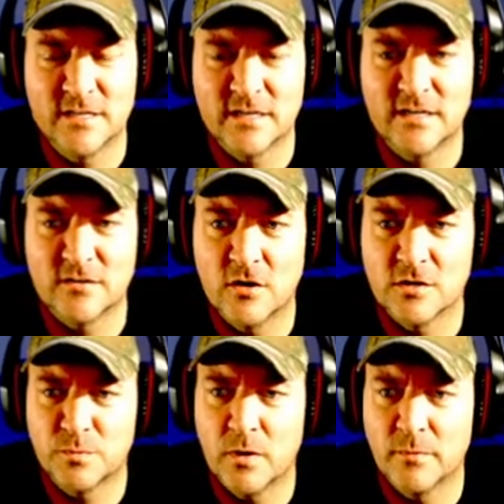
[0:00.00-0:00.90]
It can
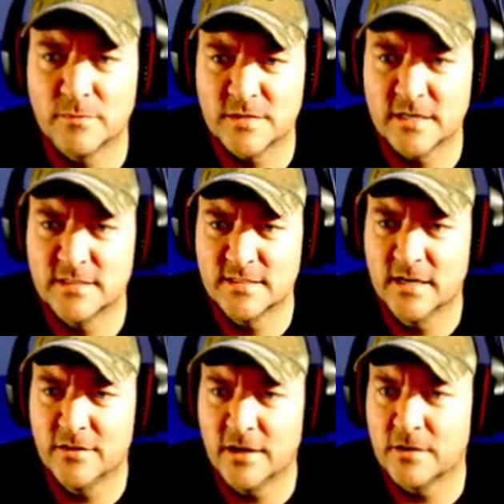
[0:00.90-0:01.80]
cause problems. I could see
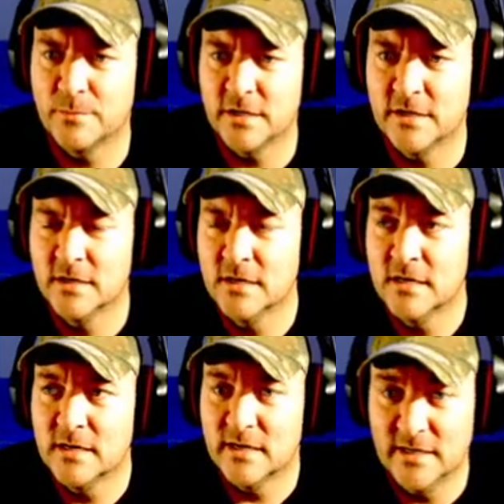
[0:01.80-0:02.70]
how that could be
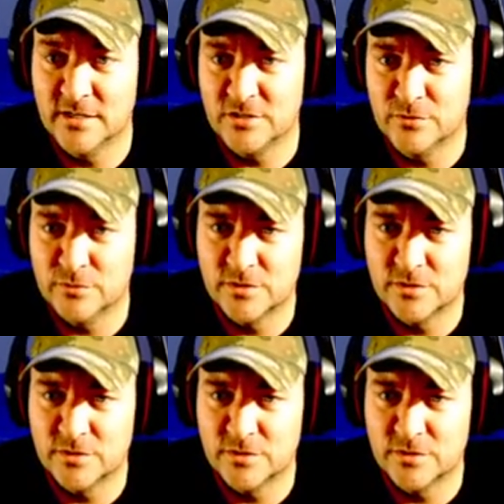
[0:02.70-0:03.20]
an issue.